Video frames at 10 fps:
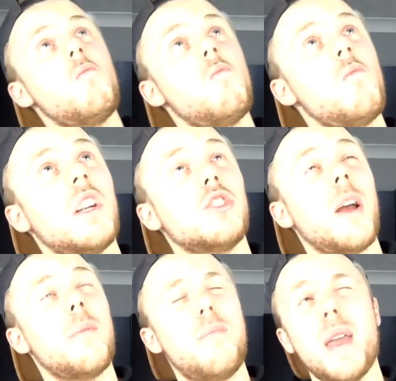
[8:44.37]
Let's
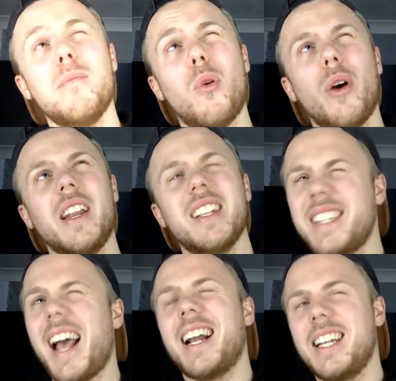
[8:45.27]
try and pinpoint
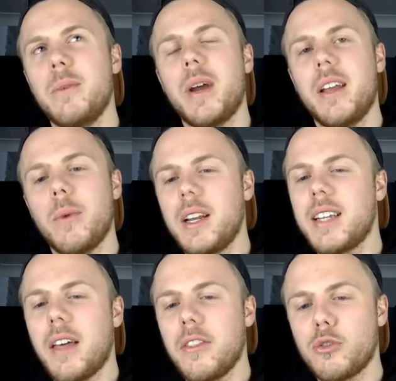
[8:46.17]
exactly when it went
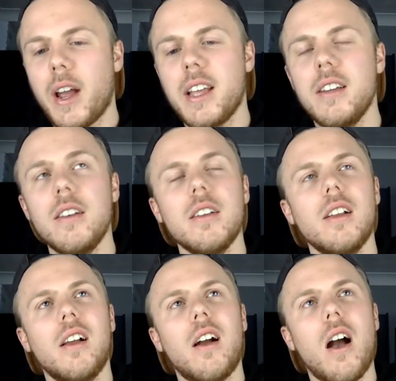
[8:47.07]
down the drain.
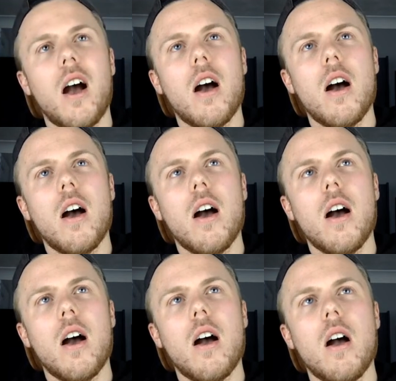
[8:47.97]

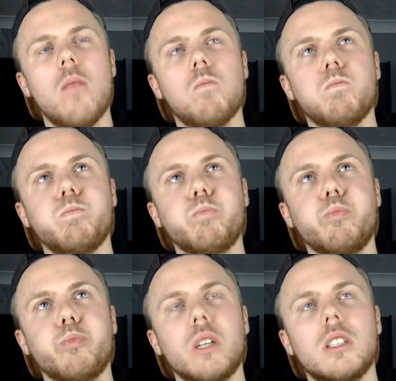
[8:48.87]
I
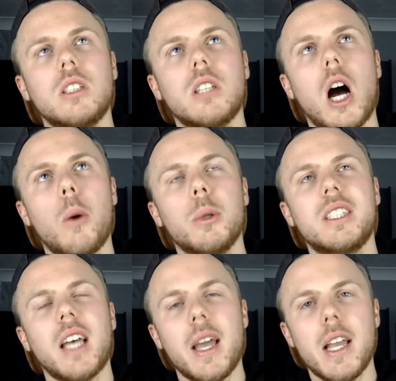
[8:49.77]
would
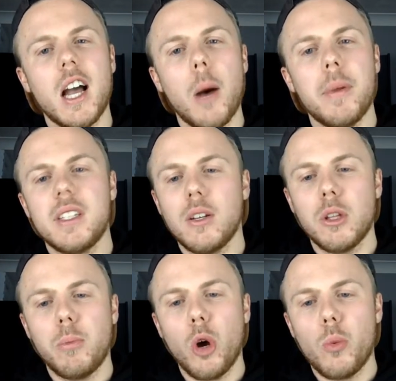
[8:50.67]
say up until
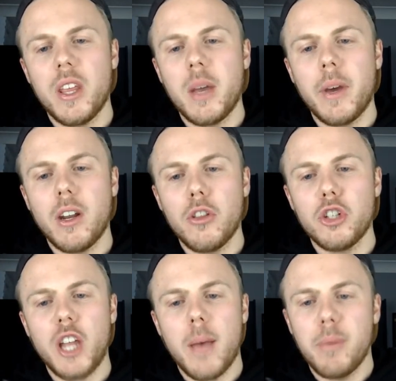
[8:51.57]
the point where they went on the
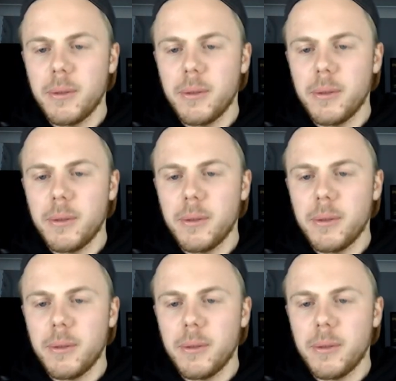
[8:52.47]
ship.